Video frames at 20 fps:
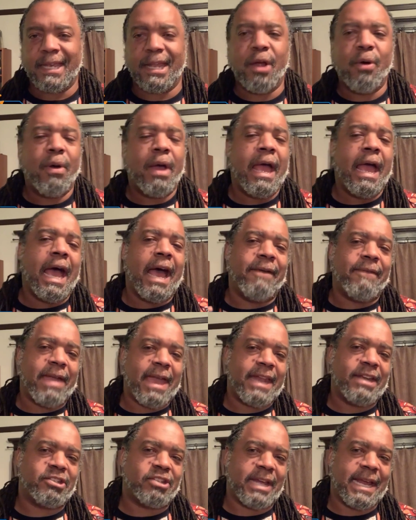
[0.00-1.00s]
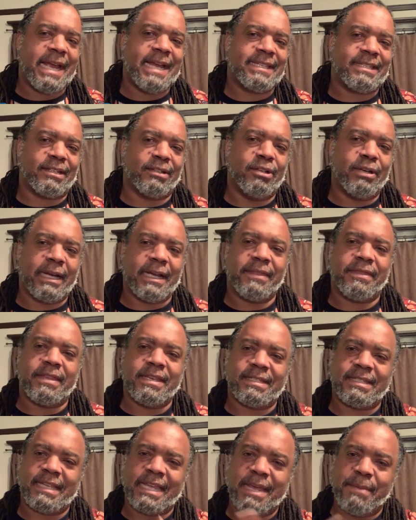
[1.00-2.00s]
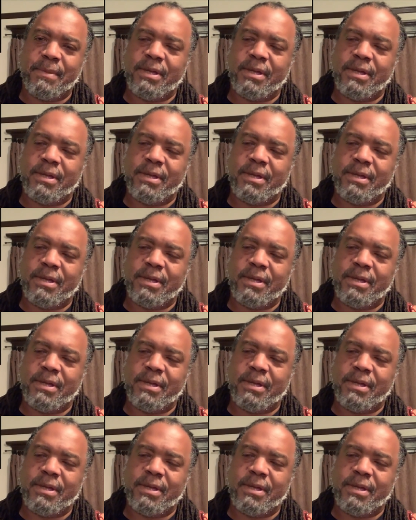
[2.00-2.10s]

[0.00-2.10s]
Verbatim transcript: You know, I've had a chance to look at this